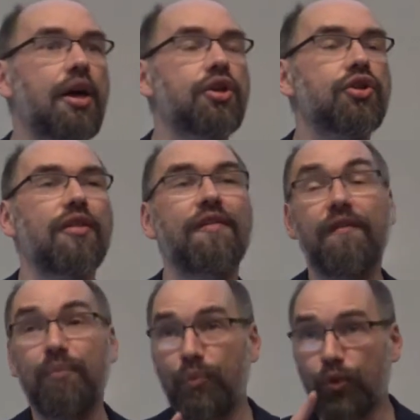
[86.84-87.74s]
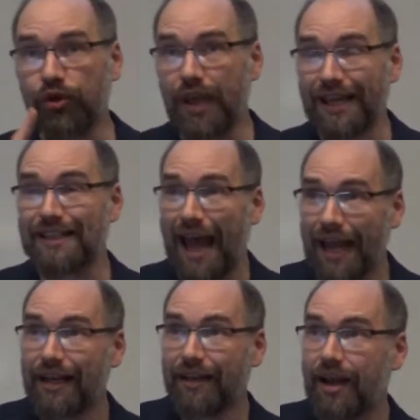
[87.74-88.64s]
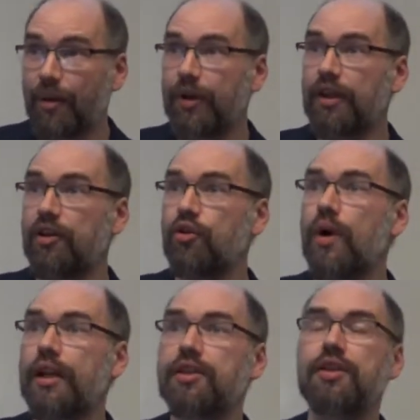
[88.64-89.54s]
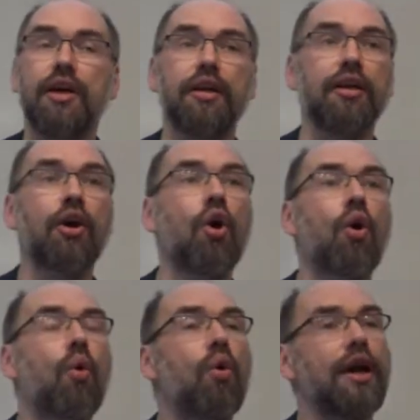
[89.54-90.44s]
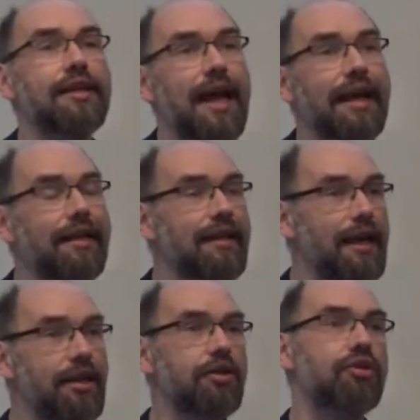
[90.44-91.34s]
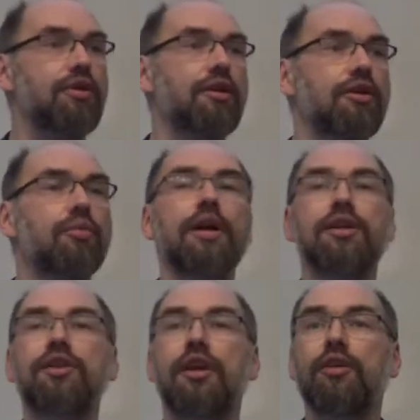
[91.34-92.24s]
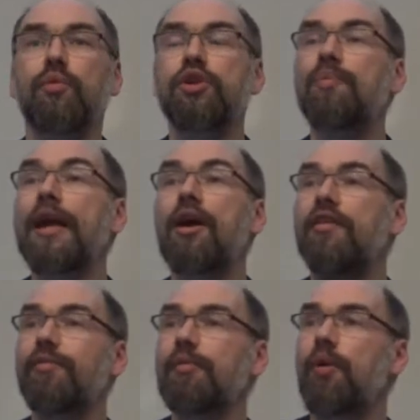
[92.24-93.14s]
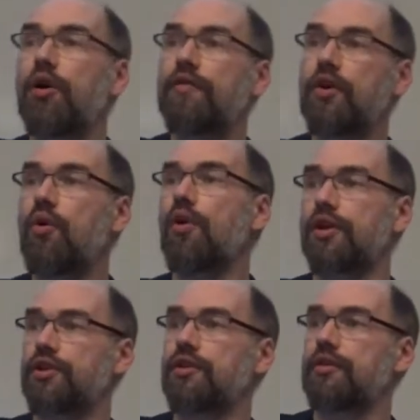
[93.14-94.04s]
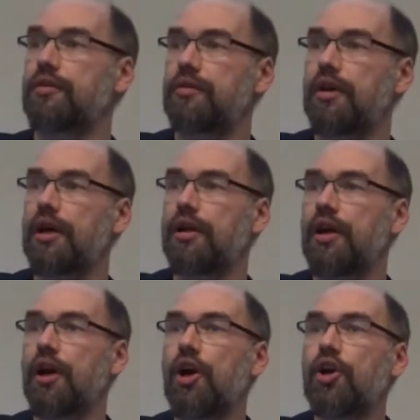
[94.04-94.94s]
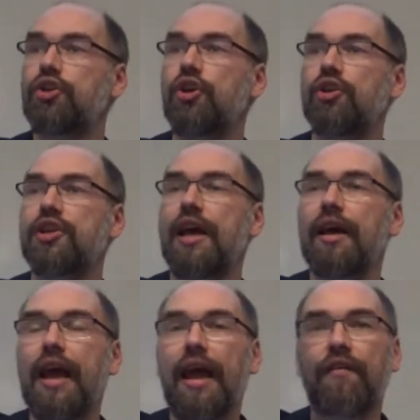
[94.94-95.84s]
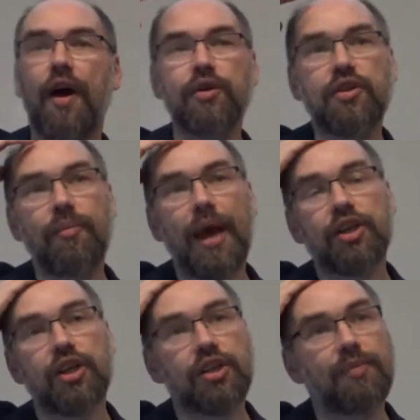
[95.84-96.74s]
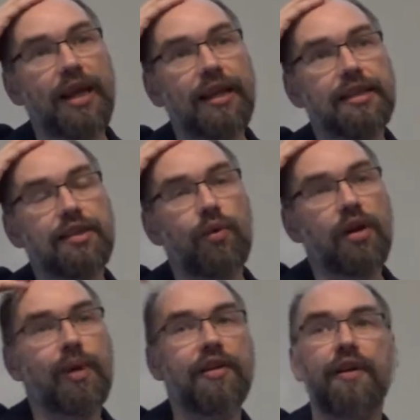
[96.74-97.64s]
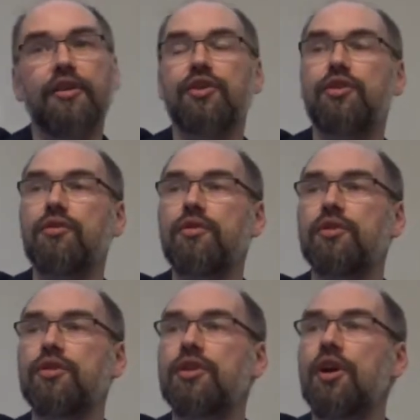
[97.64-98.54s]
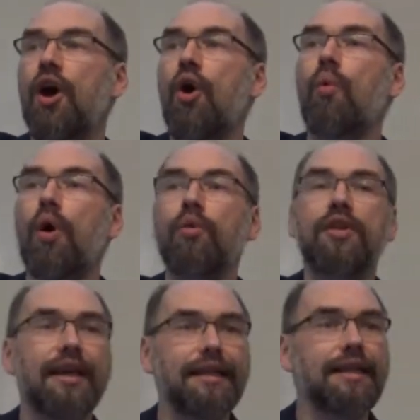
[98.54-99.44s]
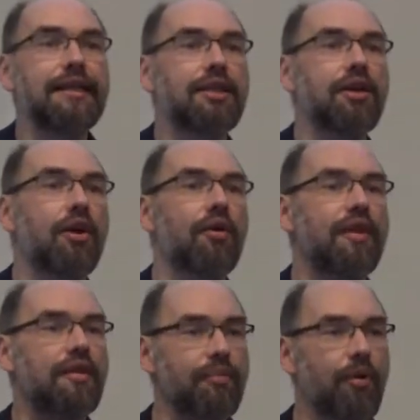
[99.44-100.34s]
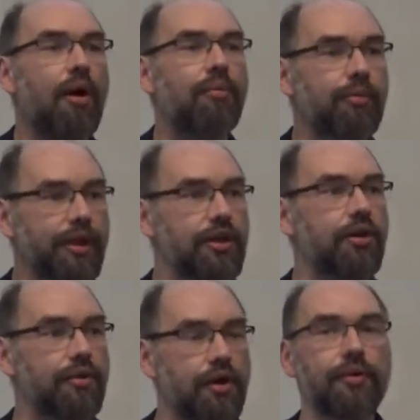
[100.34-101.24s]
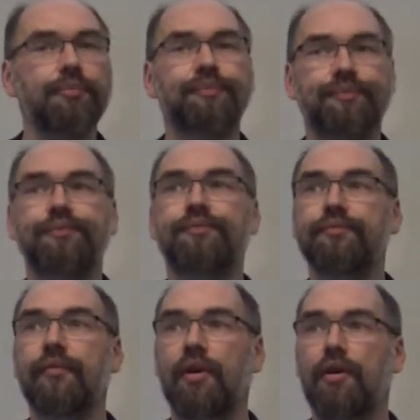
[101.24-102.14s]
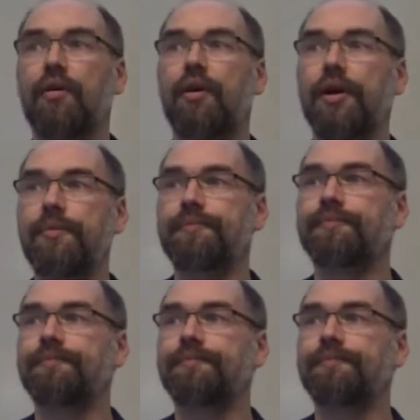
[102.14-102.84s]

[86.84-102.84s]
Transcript: So exactly the company that you went and studied, or exactly the industry that you went and studied, which may not have been part of the course, right? So you're saying, if I was to imagine explaining this to one of my fellow students, what would they need to know that they probably don't know, right?